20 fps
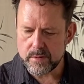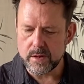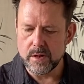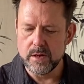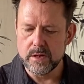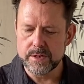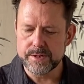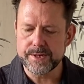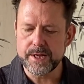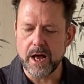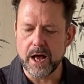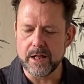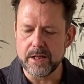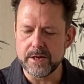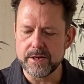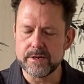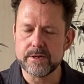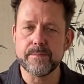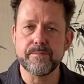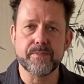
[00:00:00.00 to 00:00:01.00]

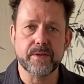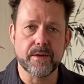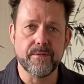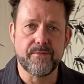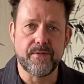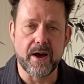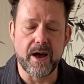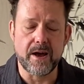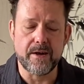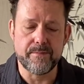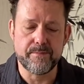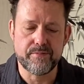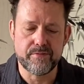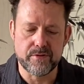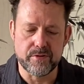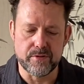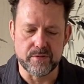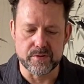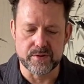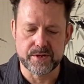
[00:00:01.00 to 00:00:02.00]
Solid 5
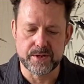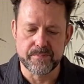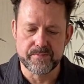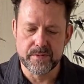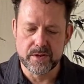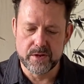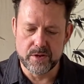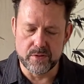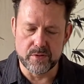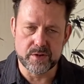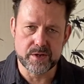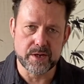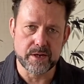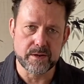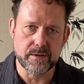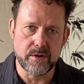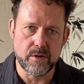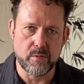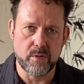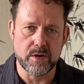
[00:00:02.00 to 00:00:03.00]
brews
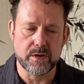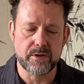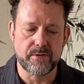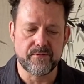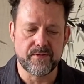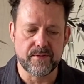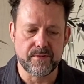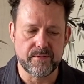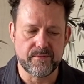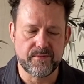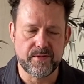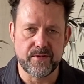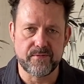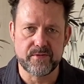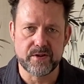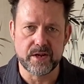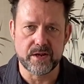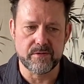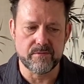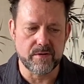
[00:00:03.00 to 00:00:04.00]
using a
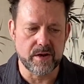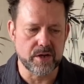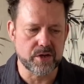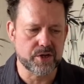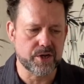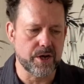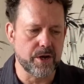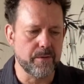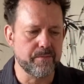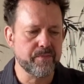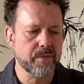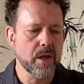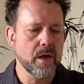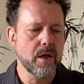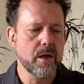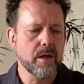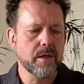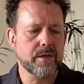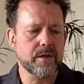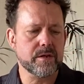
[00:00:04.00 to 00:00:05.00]
1:15 ratio.
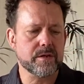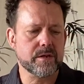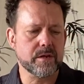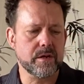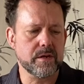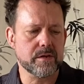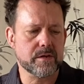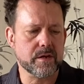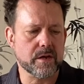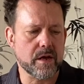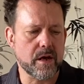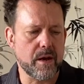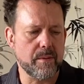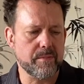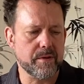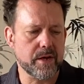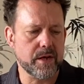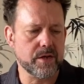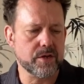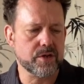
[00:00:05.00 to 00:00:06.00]
This is the
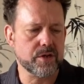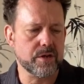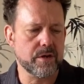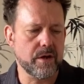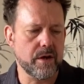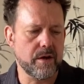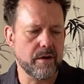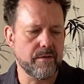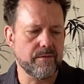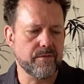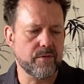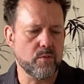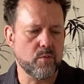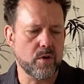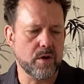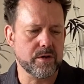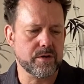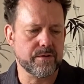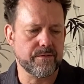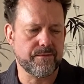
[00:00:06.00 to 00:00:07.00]
combination of
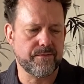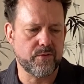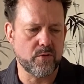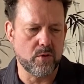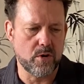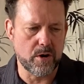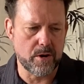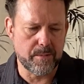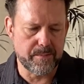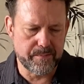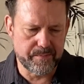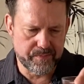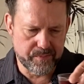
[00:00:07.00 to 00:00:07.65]
1:4.